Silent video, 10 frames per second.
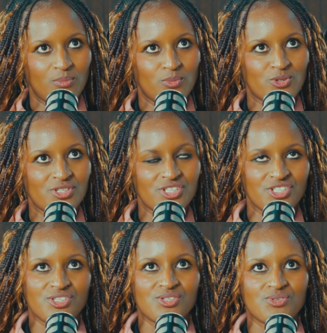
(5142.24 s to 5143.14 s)

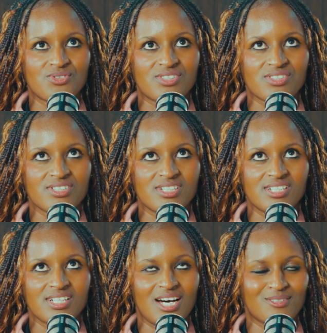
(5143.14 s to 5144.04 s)
most used,
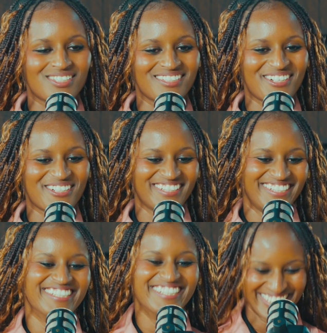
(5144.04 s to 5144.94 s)
I would say,
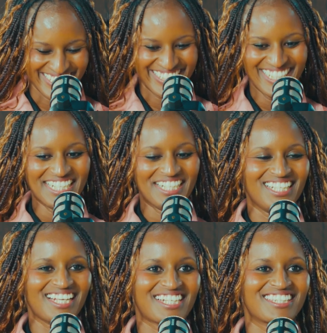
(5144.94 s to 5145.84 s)

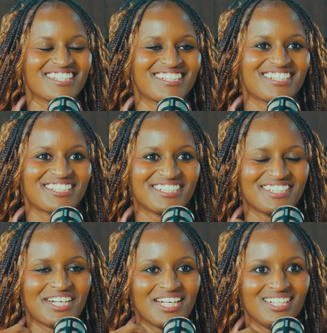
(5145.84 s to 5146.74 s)
like
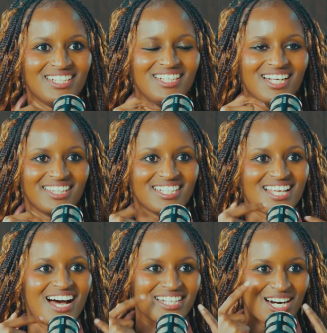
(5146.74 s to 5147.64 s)
the
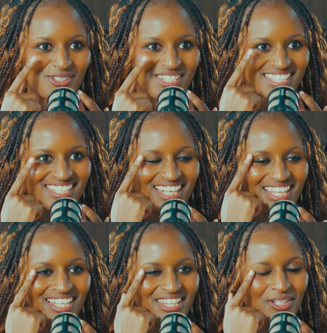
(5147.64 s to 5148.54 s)
tongue out,
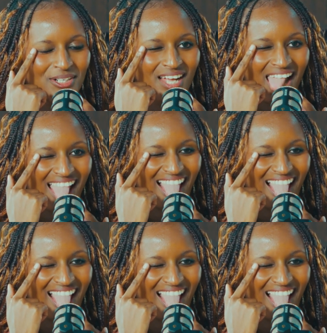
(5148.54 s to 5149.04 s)
and then the.